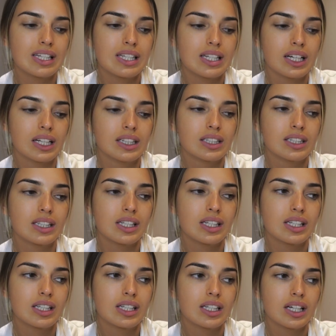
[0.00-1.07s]

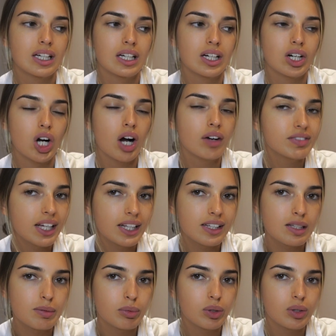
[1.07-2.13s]
since half ten
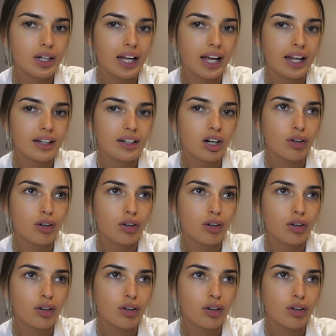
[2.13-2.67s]
this morning.